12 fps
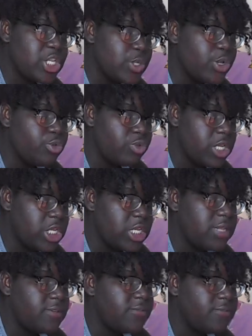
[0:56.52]
2
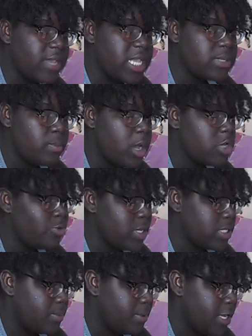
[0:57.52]
ingredients face mask
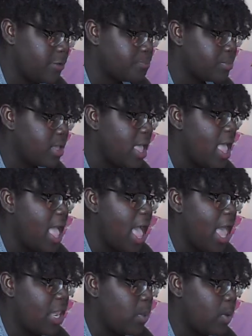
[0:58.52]
recipe.
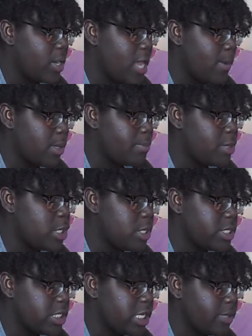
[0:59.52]
And the one I'm going to be
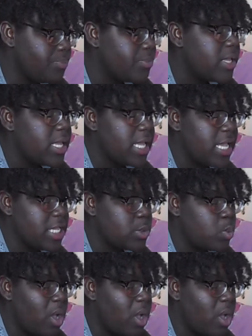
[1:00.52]
using is